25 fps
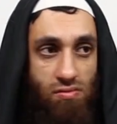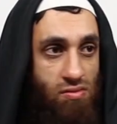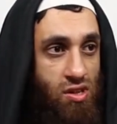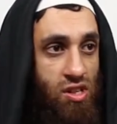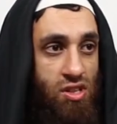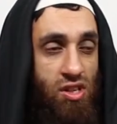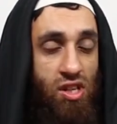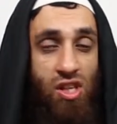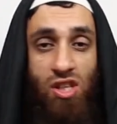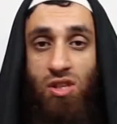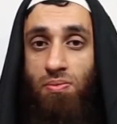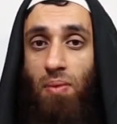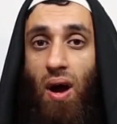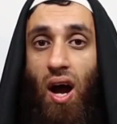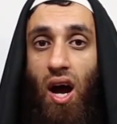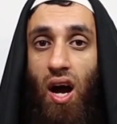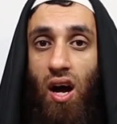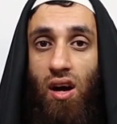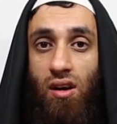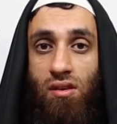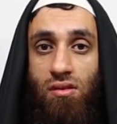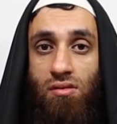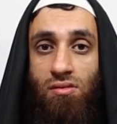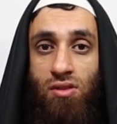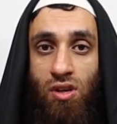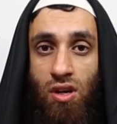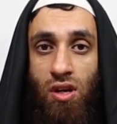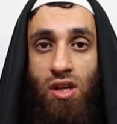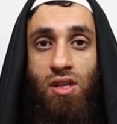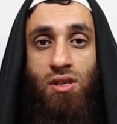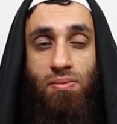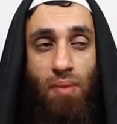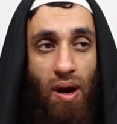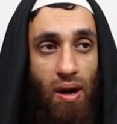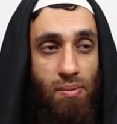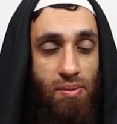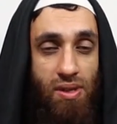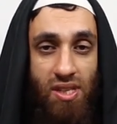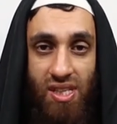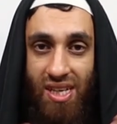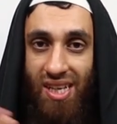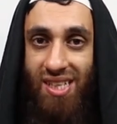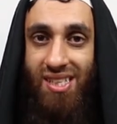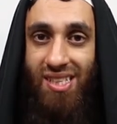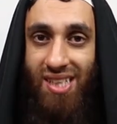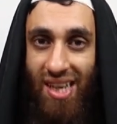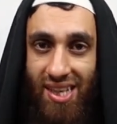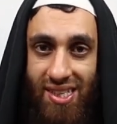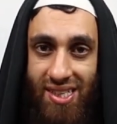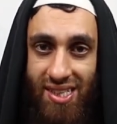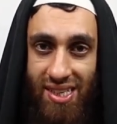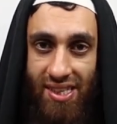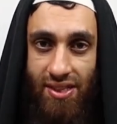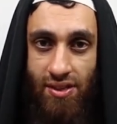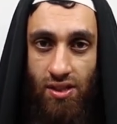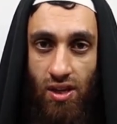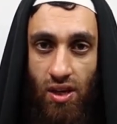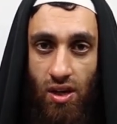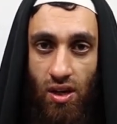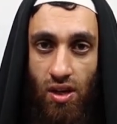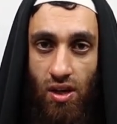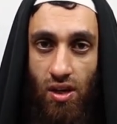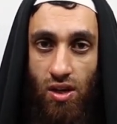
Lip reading: There's an ijma'a. You know, ijma'a means consensus.